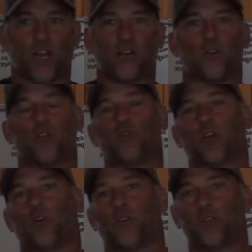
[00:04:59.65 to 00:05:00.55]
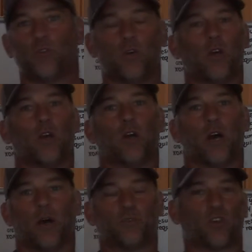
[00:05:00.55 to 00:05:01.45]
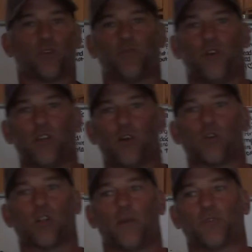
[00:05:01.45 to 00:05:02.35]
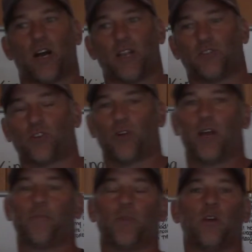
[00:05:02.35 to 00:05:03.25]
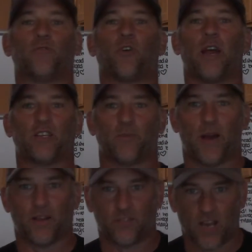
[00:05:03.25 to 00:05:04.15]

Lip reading: I know that you can only do certain video clips on Instagram for X amount of